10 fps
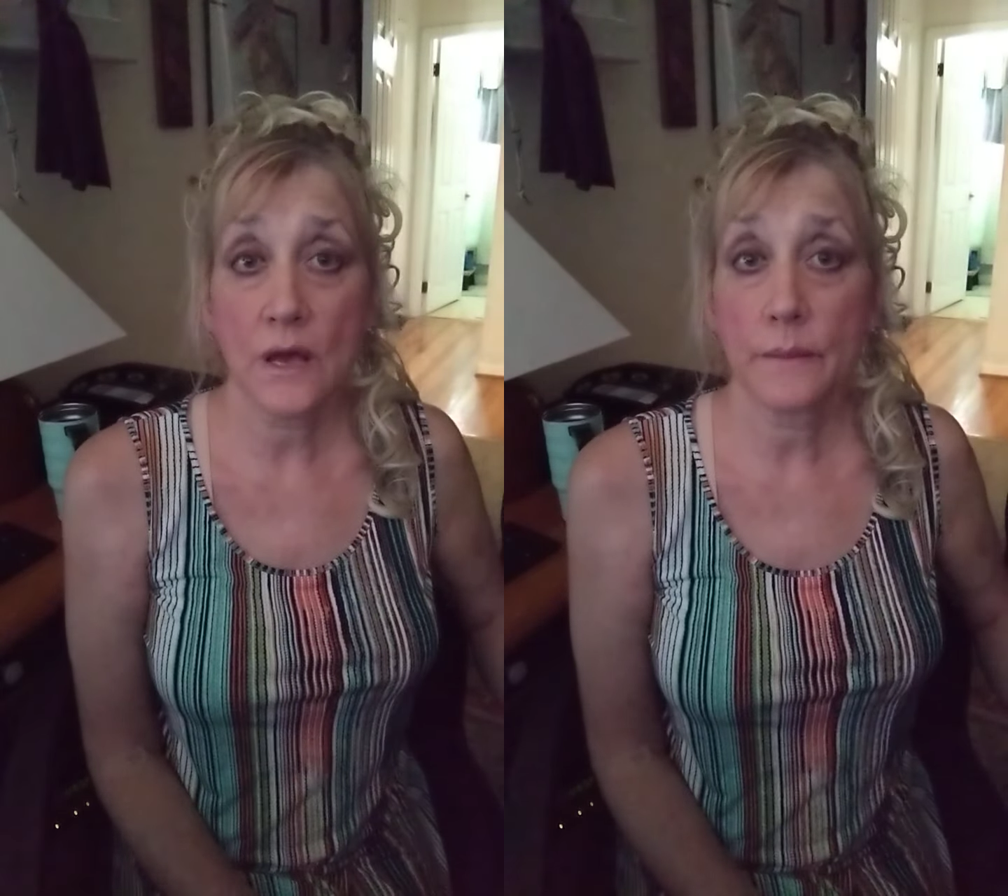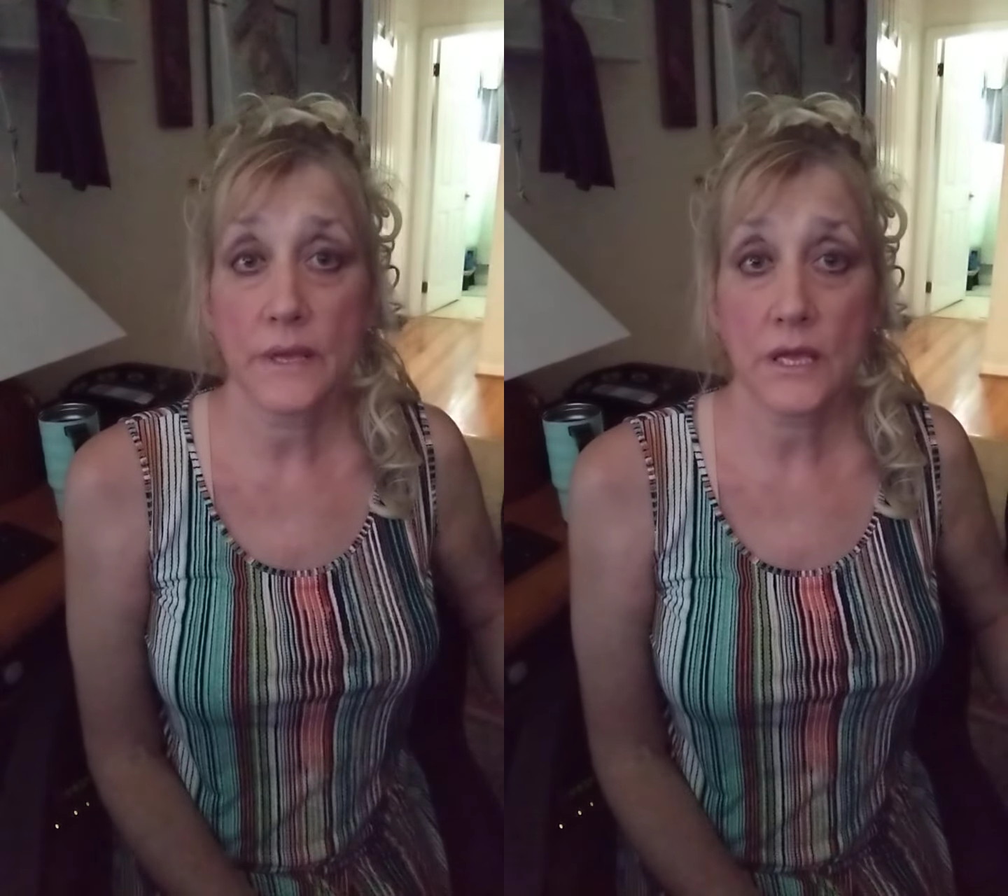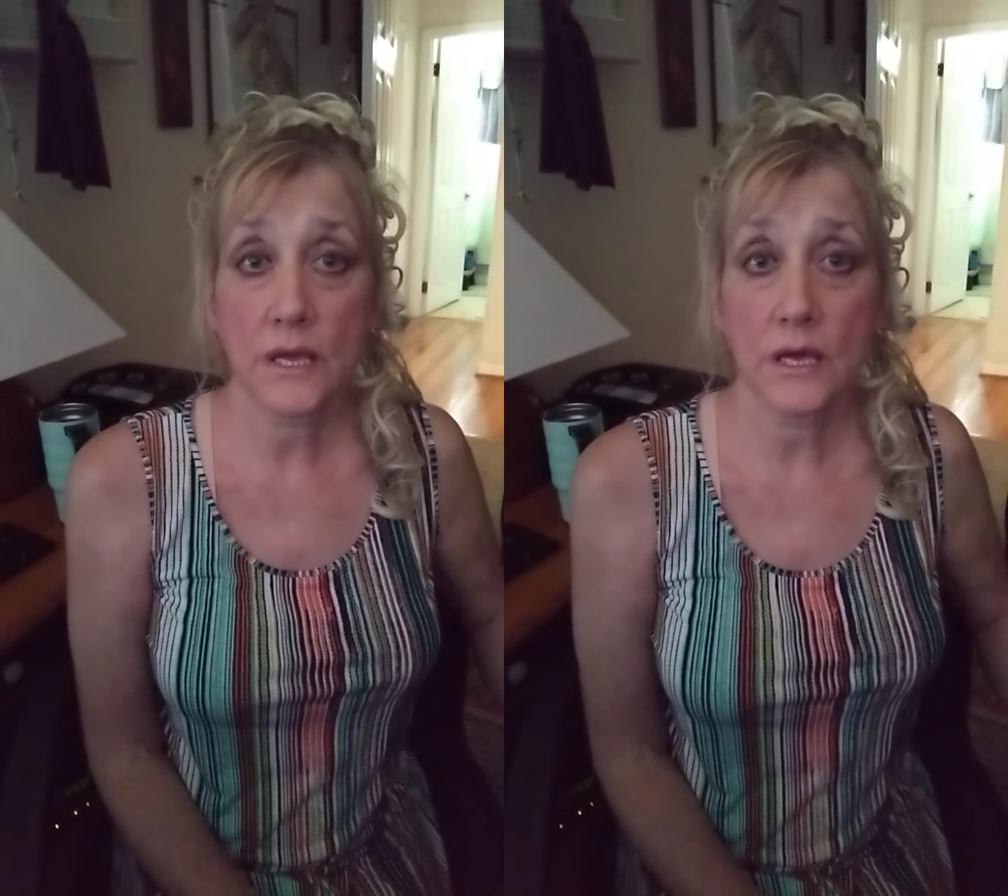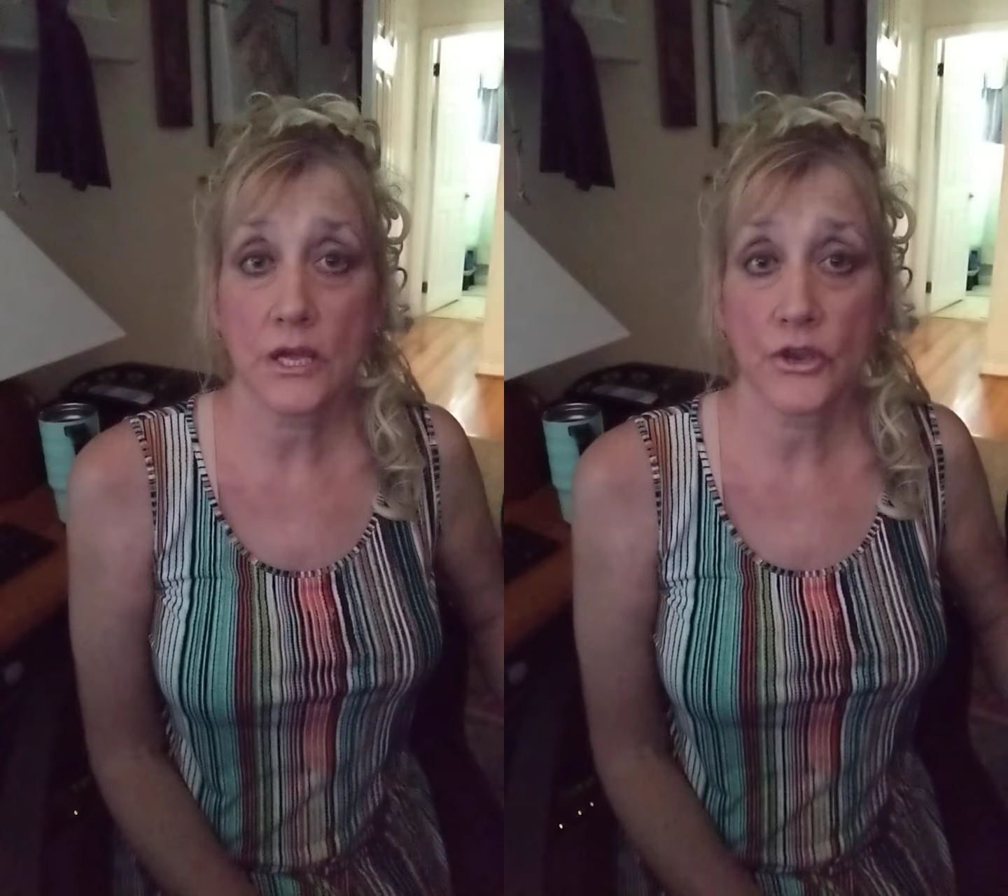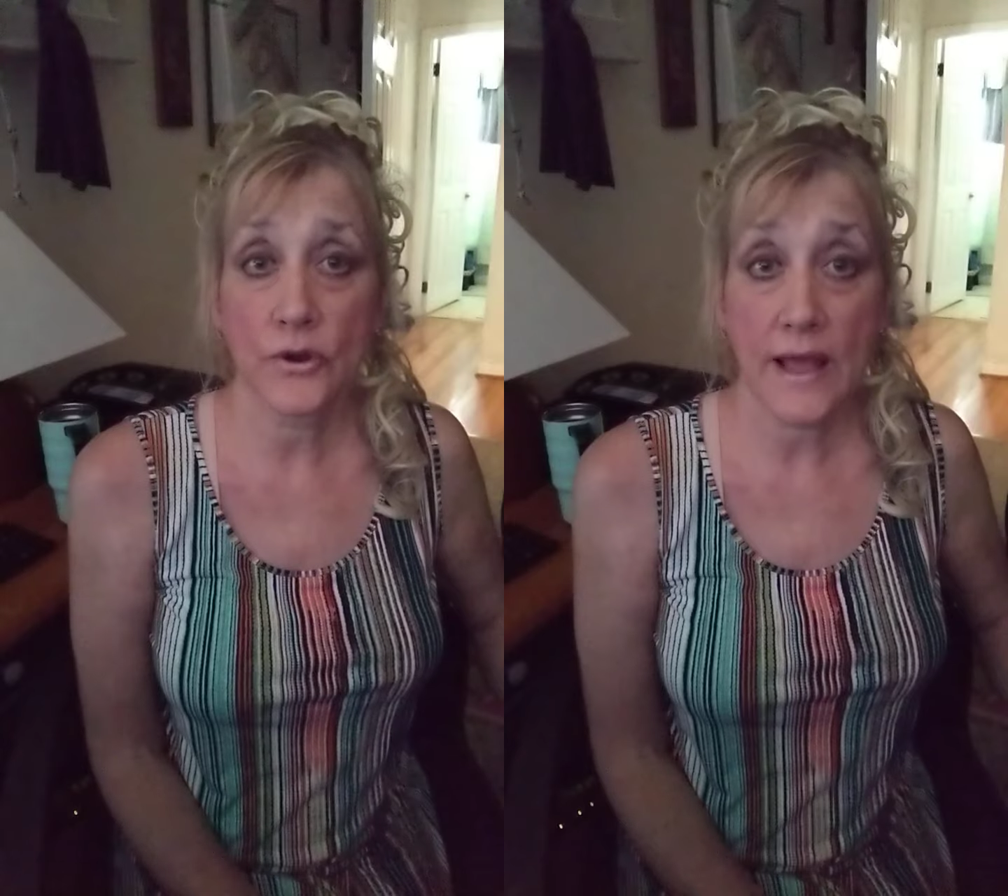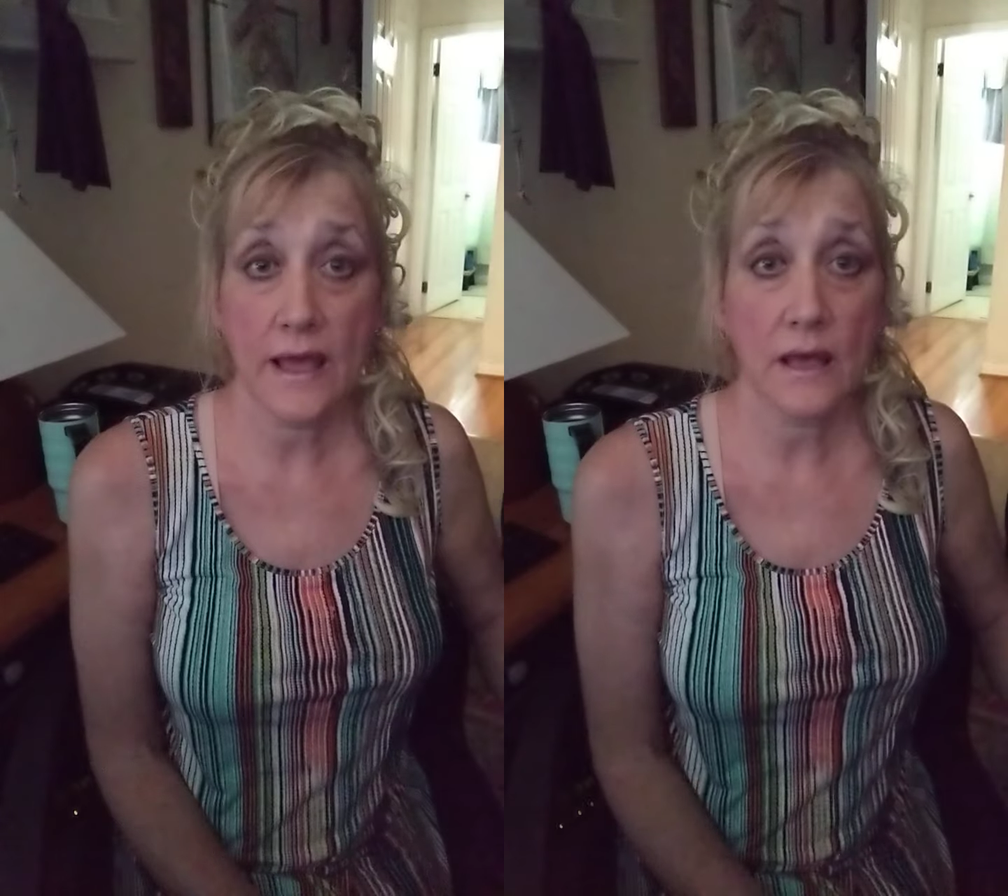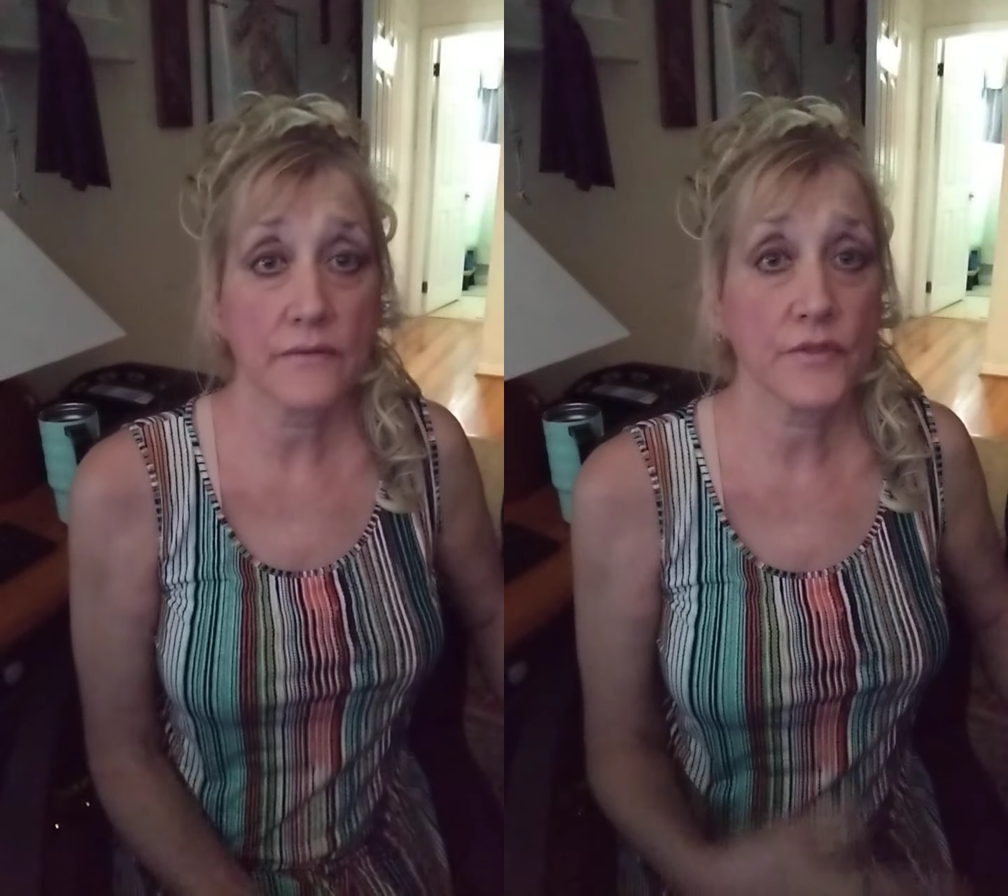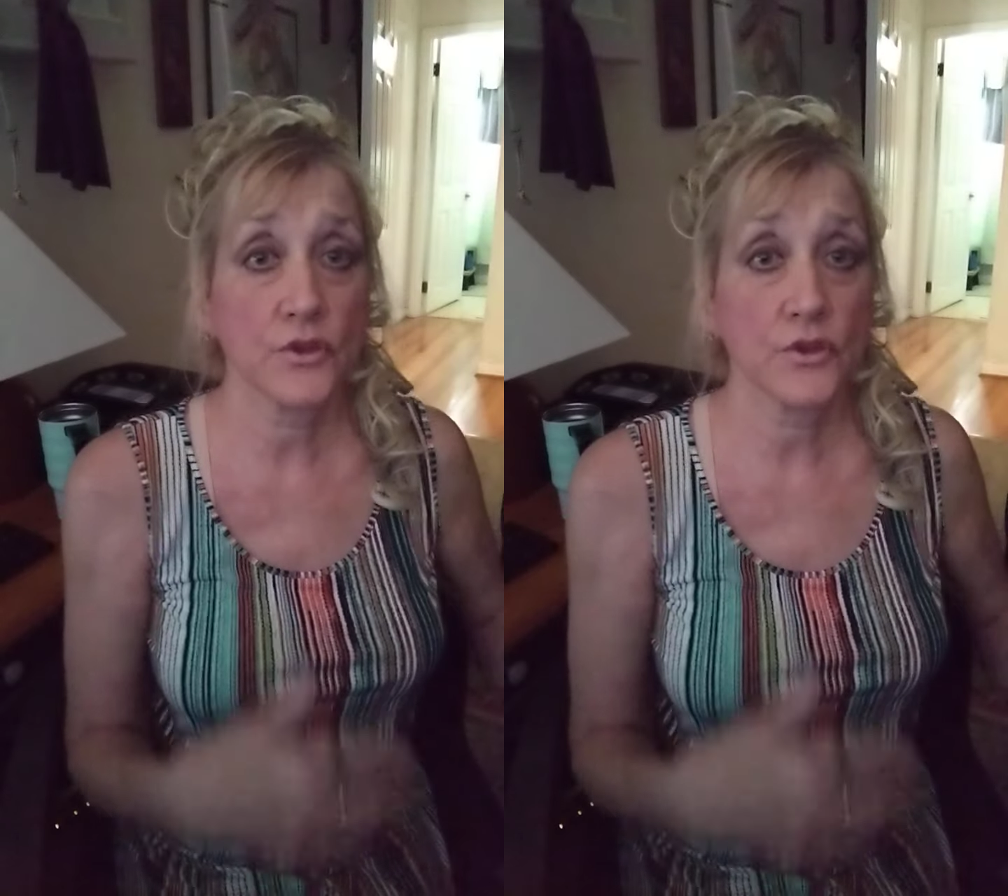coming a year and a half.